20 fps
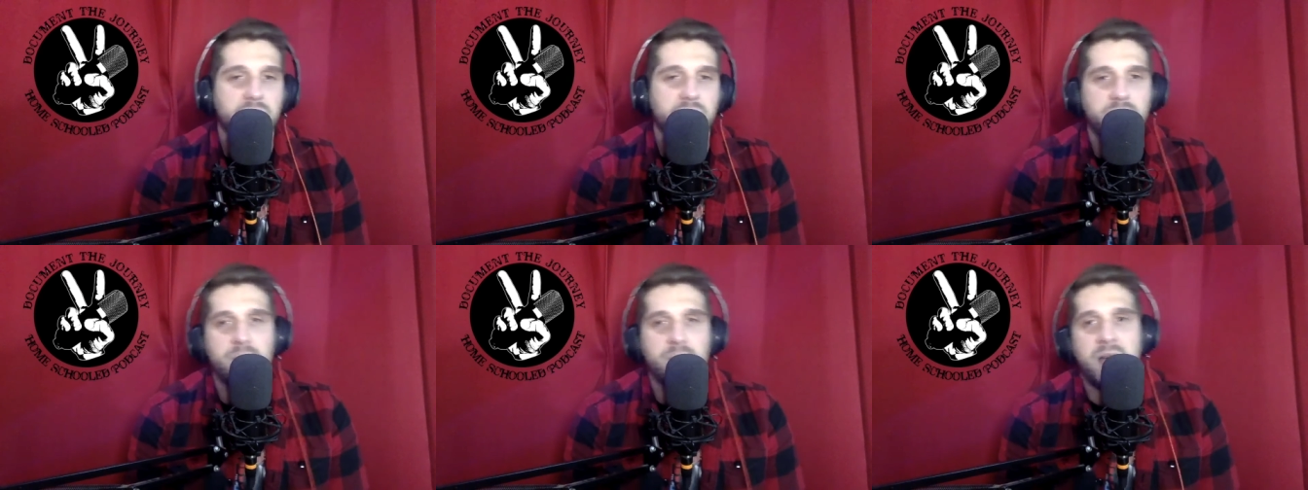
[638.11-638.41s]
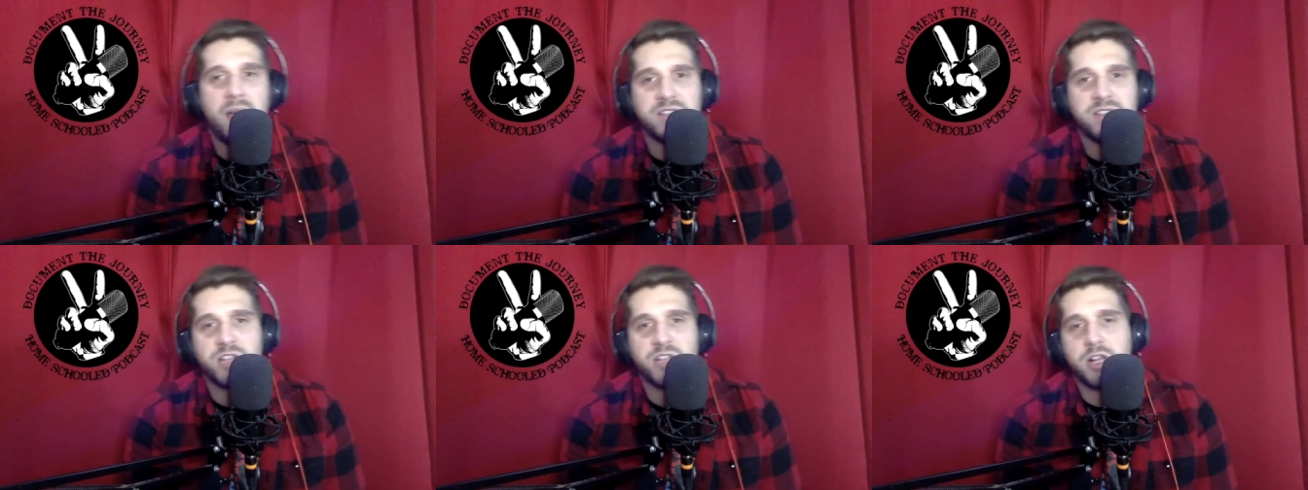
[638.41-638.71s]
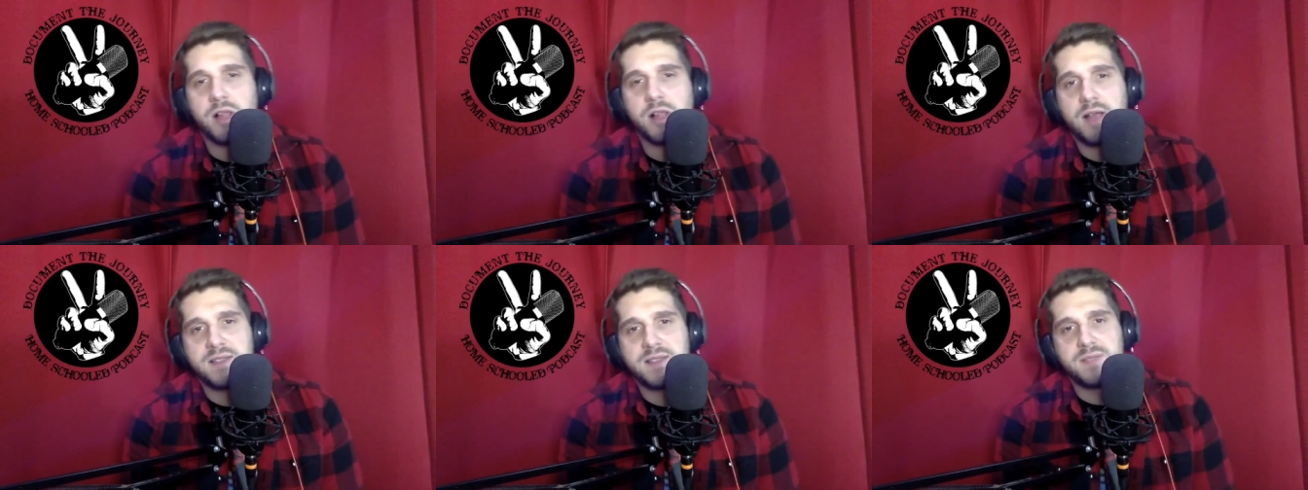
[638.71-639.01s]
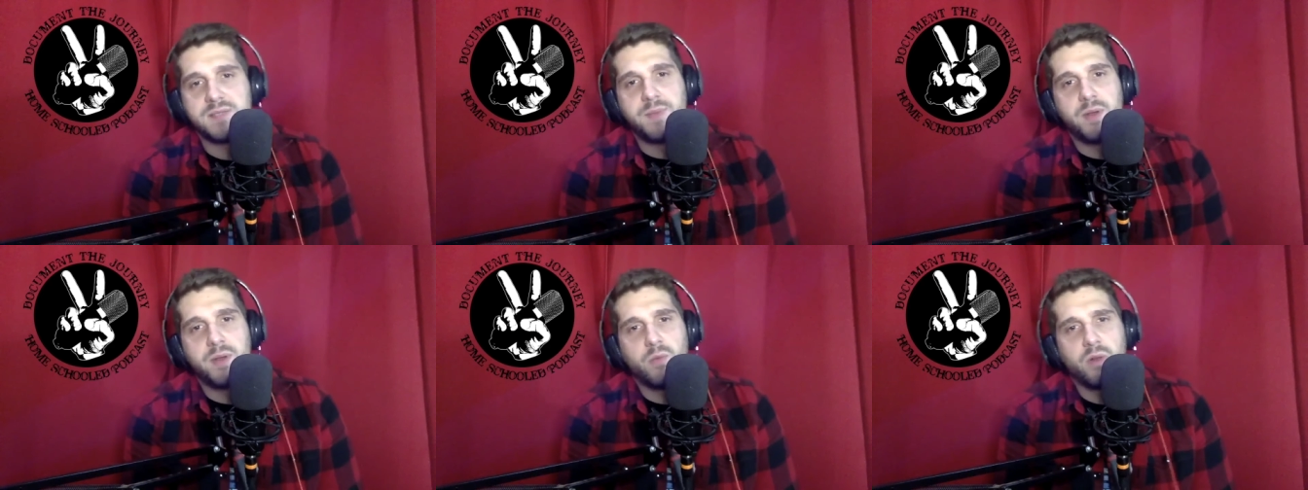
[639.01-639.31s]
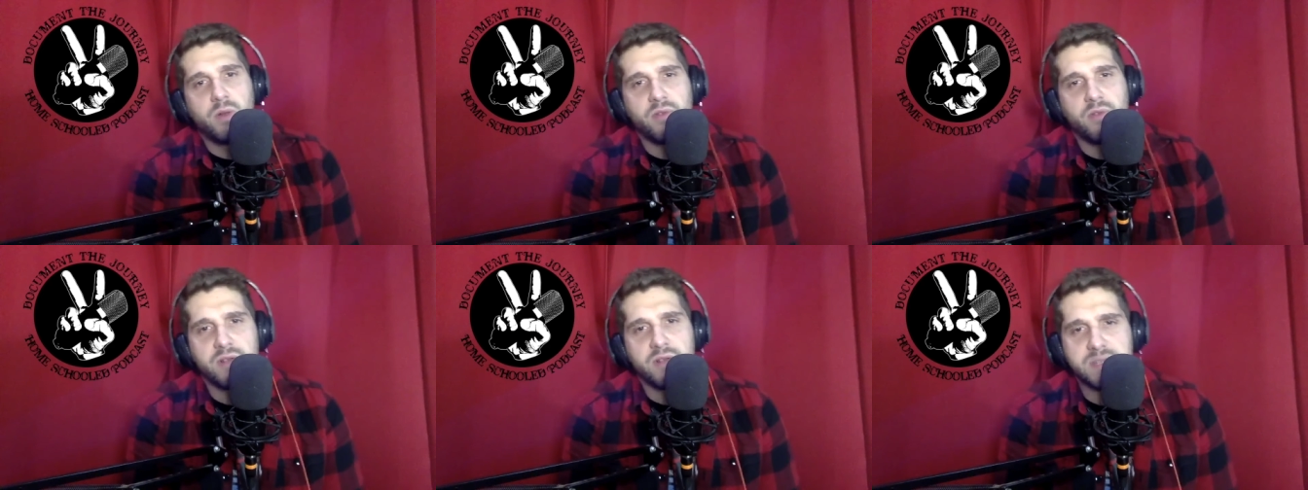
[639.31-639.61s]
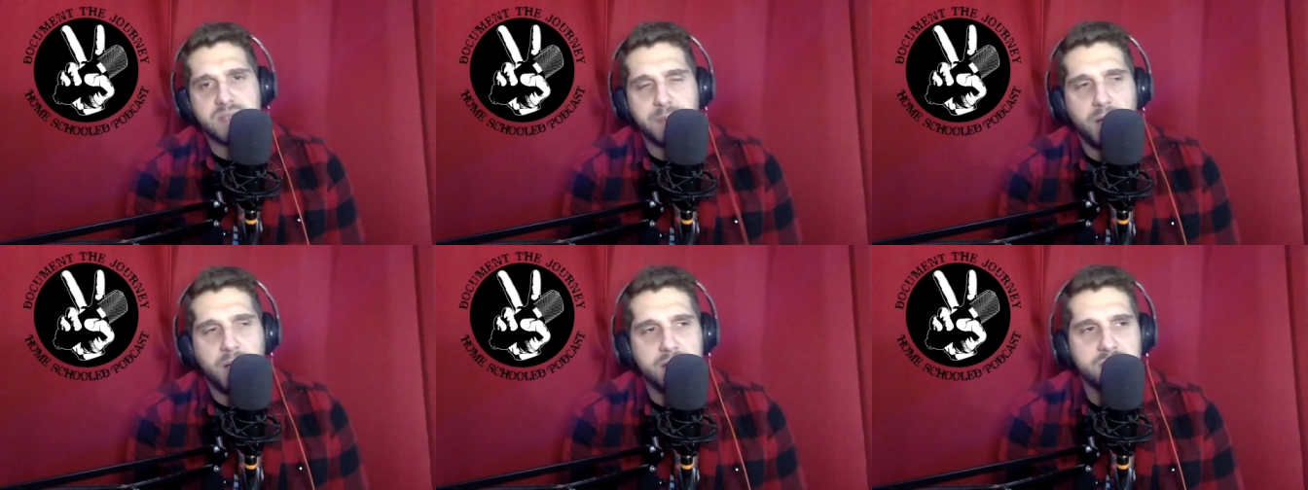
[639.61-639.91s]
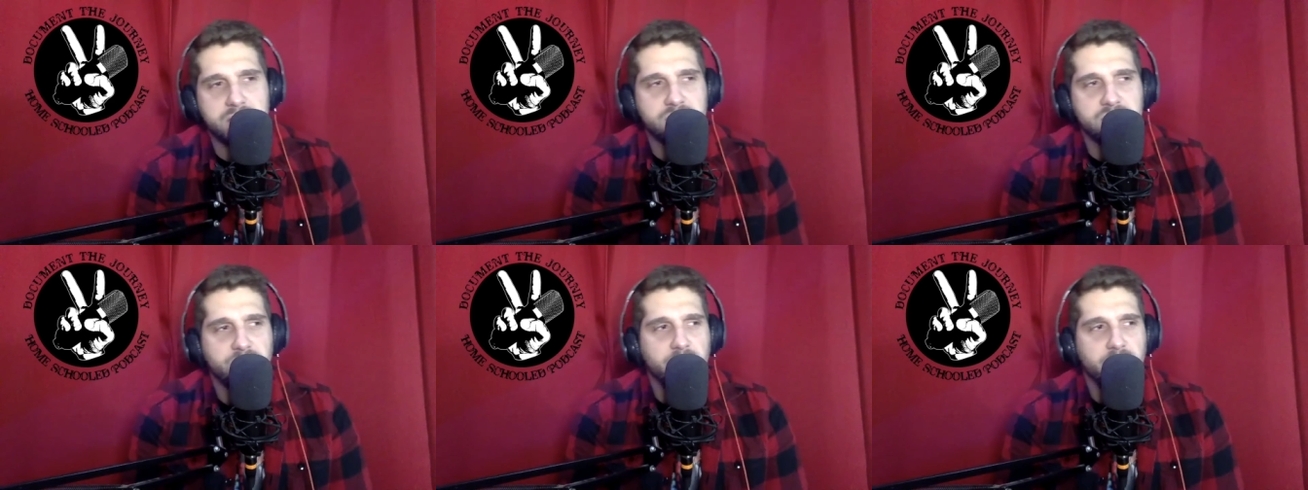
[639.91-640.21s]
Masterclass has been one of our
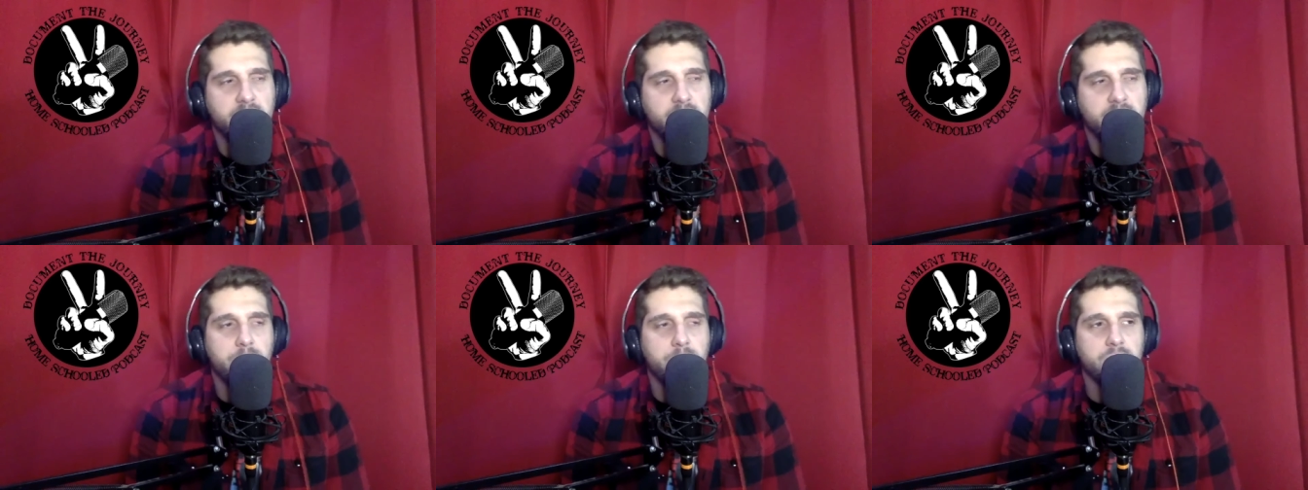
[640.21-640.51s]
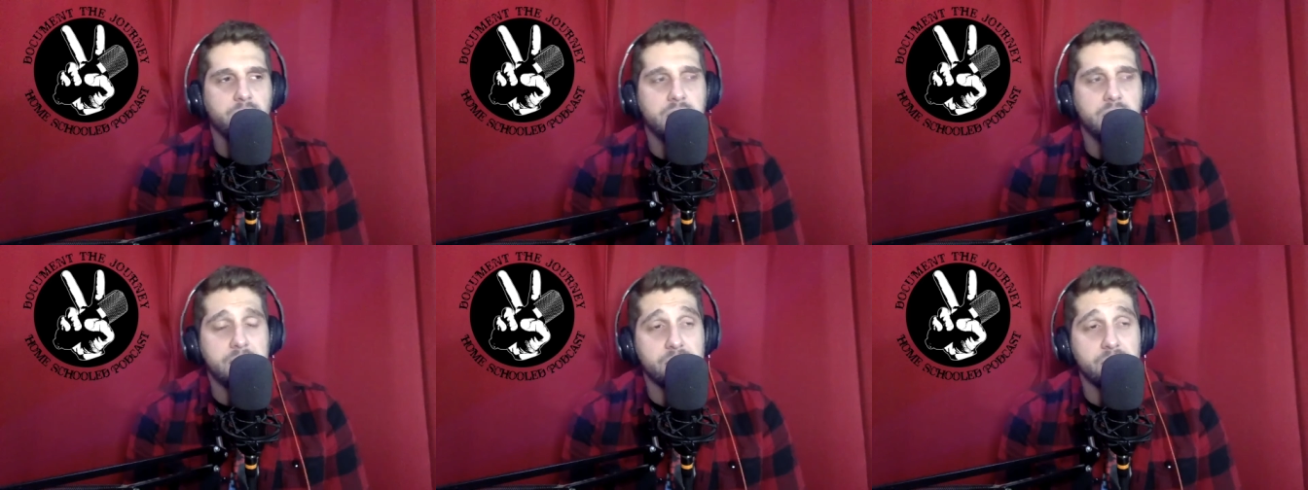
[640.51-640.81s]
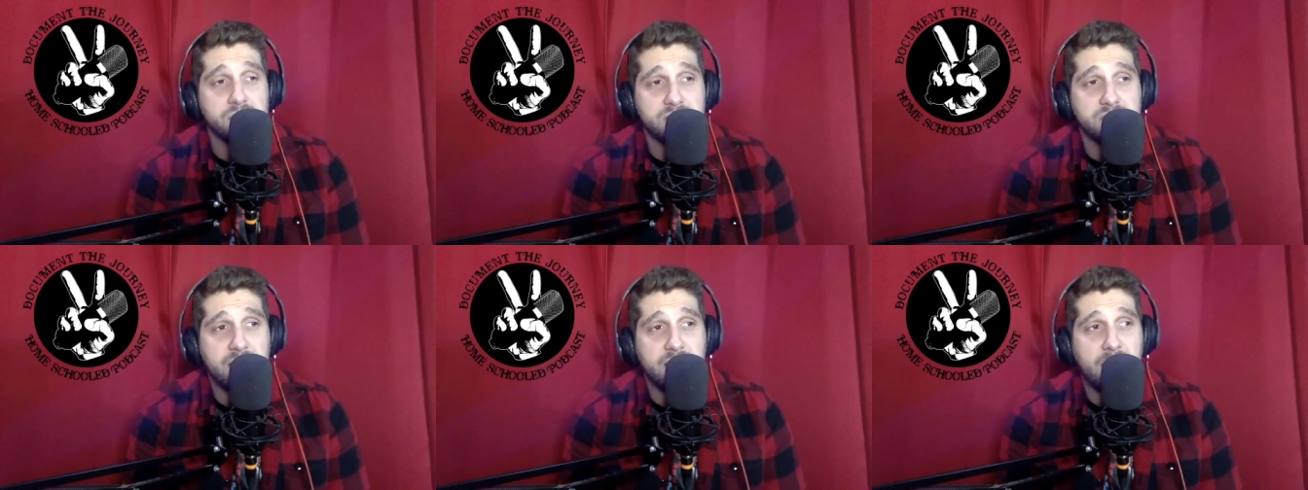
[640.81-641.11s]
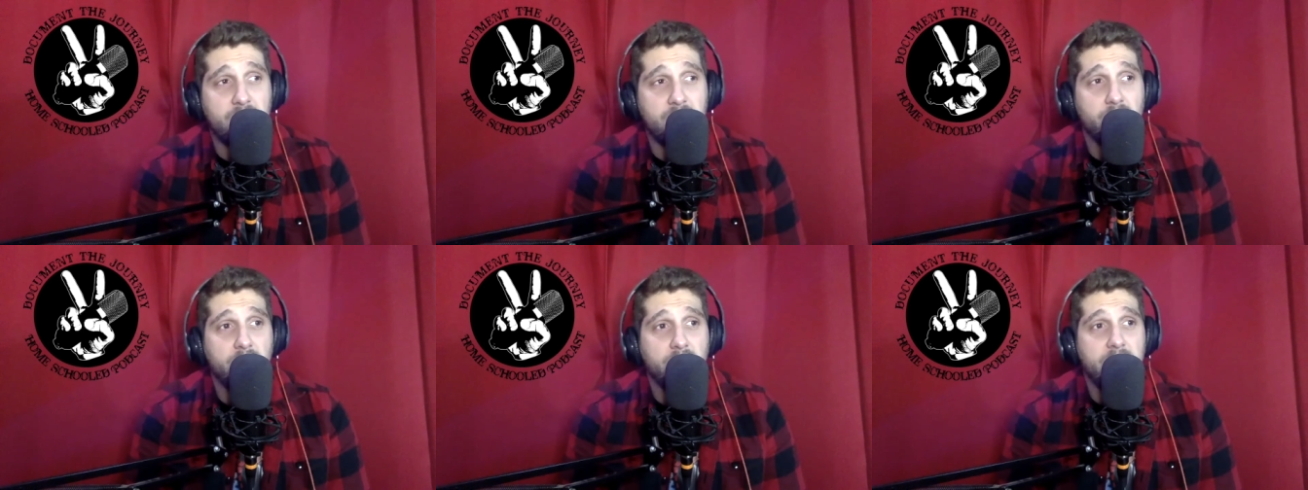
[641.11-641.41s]
sponsors for a couple of years now,